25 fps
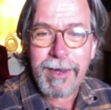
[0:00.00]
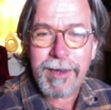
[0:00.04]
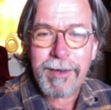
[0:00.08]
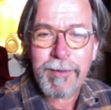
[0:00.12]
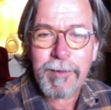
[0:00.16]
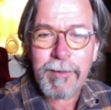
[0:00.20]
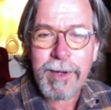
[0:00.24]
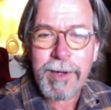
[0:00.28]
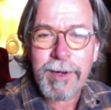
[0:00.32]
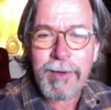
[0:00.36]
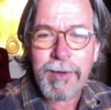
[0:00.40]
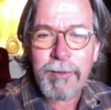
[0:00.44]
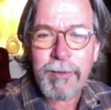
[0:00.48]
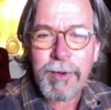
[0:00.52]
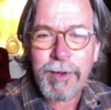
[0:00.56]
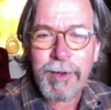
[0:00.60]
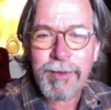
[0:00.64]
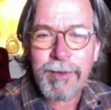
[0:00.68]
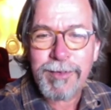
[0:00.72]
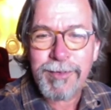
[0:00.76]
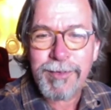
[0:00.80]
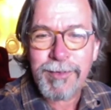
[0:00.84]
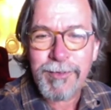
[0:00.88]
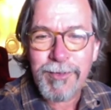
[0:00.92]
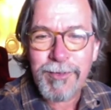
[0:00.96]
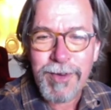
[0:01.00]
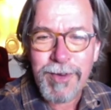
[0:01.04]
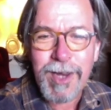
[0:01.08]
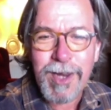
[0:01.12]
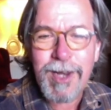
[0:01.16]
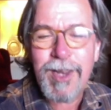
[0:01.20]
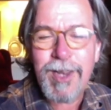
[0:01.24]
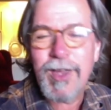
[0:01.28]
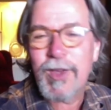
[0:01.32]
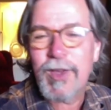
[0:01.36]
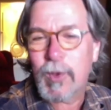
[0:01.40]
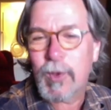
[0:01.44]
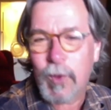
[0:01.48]
when it was
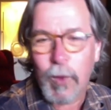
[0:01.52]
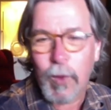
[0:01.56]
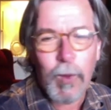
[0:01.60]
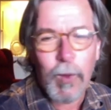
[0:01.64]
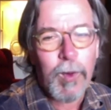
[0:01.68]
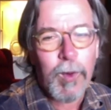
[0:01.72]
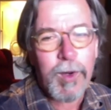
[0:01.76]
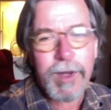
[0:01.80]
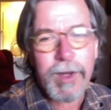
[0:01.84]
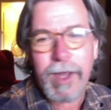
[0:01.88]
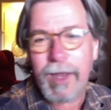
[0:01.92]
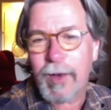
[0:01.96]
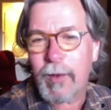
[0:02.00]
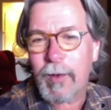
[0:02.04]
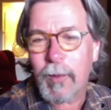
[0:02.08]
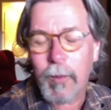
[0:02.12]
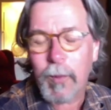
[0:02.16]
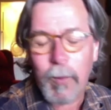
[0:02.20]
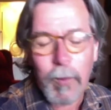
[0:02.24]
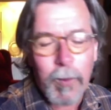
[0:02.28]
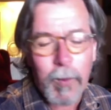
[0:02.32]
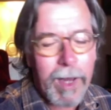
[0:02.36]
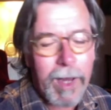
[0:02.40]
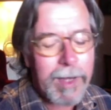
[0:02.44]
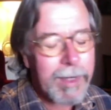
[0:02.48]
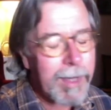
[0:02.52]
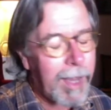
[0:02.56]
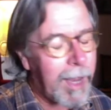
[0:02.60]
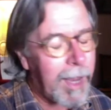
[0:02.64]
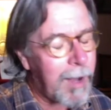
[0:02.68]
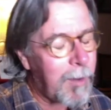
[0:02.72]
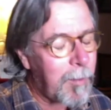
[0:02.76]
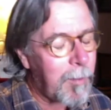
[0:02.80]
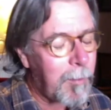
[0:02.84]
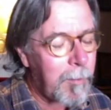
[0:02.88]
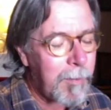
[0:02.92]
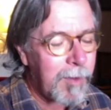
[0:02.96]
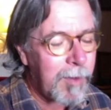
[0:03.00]
really cold and wet
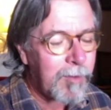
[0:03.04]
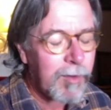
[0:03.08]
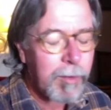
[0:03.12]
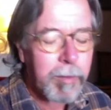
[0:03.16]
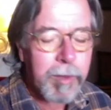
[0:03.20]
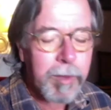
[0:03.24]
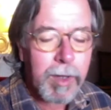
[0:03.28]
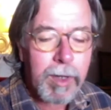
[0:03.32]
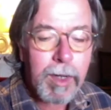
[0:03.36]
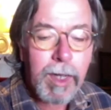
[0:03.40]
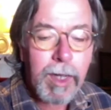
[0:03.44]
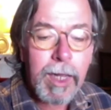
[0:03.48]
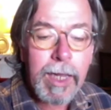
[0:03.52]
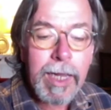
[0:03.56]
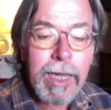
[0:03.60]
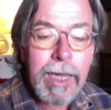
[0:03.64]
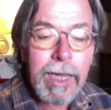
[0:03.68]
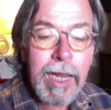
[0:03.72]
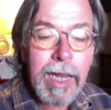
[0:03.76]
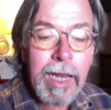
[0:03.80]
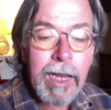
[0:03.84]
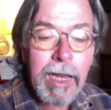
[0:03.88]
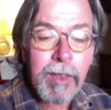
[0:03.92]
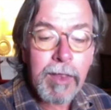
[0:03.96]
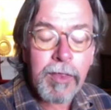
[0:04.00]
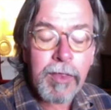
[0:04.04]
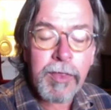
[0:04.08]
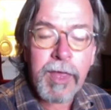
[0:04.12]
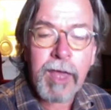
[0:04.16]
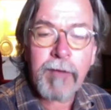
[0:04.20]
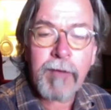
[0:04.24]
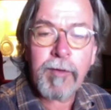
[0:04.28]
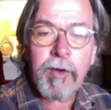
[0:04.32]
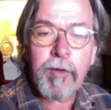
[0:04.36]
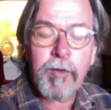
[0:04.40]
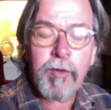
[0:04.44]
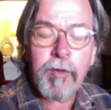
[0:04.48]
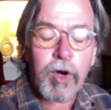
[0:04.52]
and miserable, they
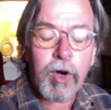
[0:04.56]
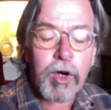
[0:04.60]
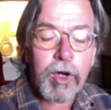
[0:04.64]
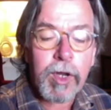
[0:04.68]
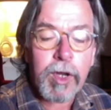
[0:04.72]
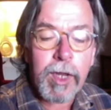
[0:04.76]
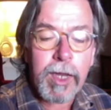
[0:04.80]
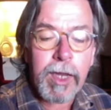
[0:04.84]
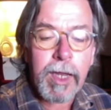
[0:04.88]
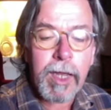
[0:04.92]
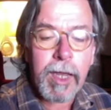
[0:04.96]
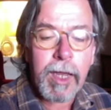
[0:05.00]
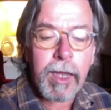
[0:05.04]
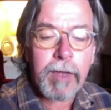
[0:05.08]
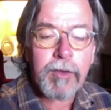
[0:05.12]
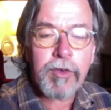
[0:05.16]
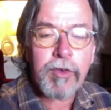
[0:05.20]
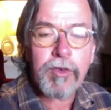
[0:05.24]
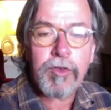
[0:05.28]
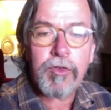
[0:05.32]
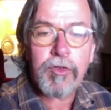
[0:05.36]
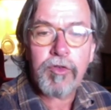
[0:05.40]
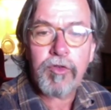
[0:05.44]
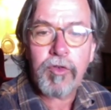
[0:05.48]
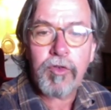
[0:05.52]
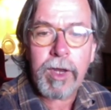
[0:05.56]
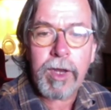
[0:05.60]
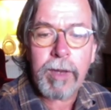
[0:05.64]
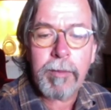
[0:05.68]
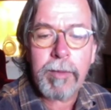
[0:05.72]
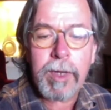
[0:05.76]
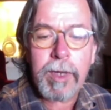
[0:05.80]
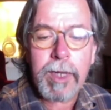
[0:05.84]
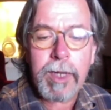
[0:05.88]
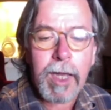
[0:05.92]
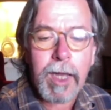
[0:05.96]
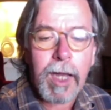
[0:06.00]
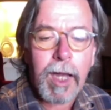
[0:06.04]
were working
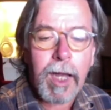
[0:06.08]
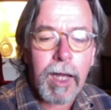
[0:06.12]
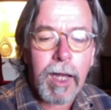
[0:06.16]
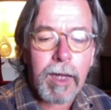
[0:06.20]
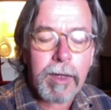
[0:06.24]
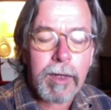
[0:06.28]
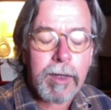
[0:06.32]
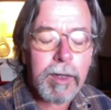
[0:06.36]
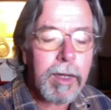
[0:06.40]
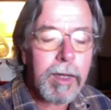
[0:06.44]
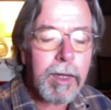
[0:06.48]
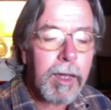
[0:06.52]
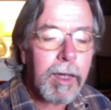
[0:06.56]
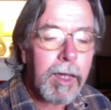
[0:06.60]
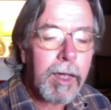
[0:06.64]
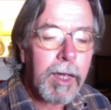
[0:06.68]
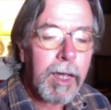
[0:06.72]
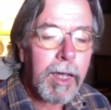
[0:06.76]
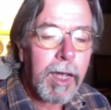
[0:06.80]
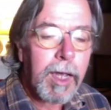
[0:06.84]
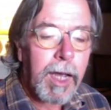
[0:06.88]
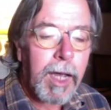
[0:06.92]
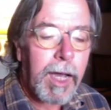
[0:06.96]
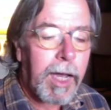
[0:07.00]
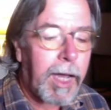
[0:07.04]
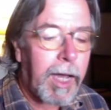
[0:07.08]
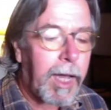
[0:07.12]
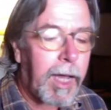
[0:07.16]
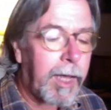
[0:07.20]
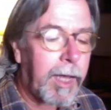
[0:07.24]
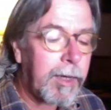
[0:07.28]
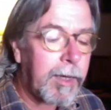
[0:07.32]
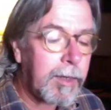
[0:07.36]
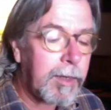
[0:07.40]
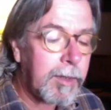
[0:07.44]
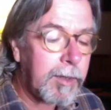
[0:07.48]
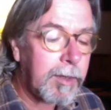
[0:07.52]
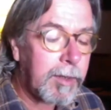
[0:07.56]
extremely hard.
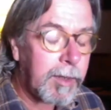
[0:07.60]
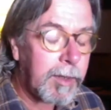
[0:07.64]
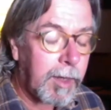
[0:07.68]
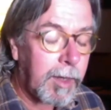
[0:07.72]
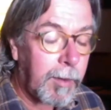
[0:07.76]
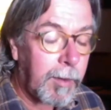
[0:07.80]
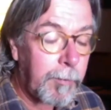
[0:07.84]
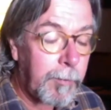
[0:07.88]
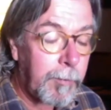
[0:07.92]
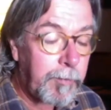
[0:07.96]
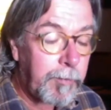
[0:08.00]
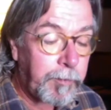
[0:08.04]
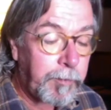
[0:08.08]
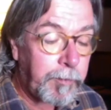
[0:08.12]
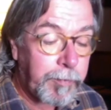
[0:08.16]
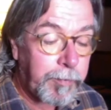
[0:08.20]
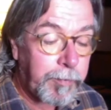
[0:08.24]
And